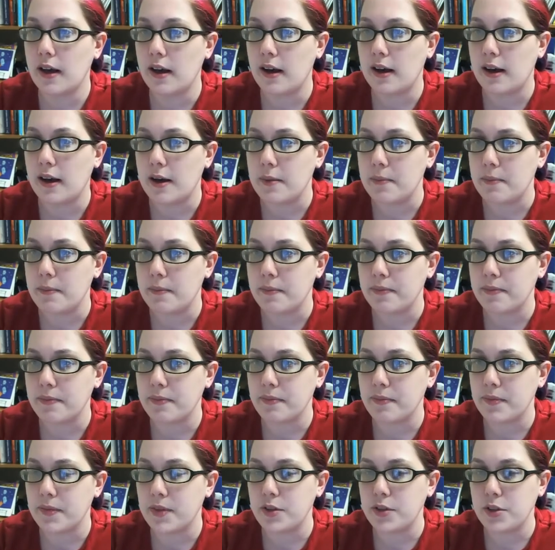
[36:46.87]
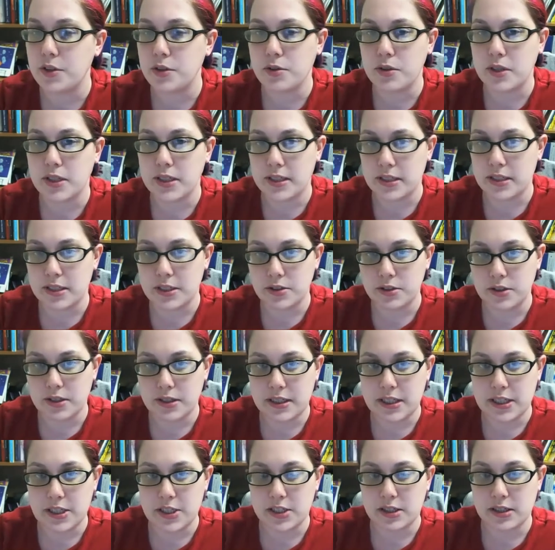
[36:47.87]
Um, do you continue to
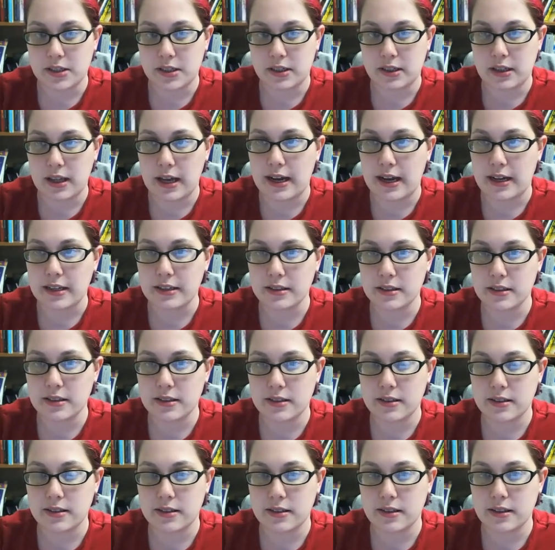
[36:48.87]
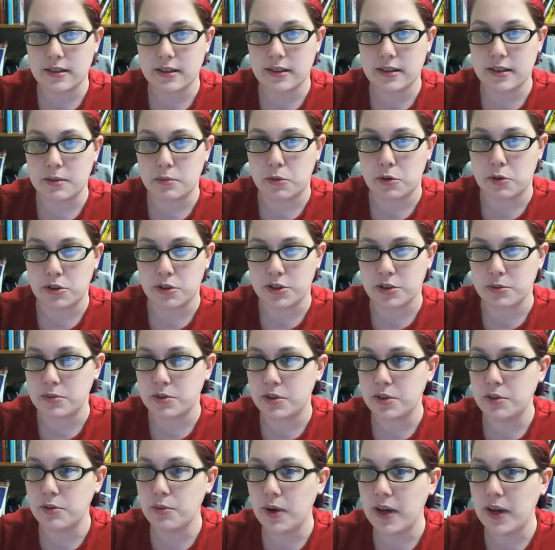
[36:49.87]
teach it in the class in a more
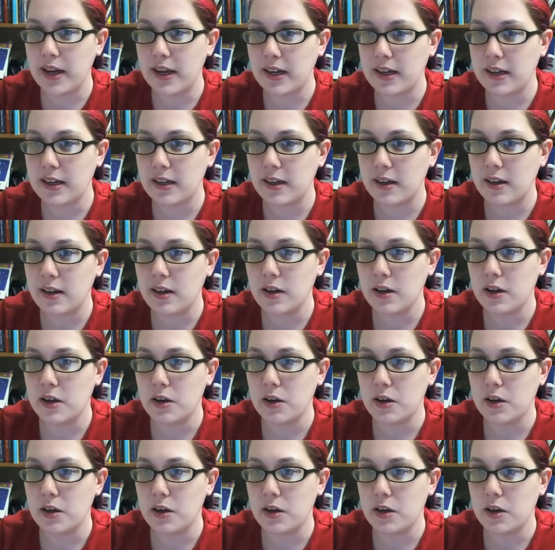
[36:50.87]
subdued way,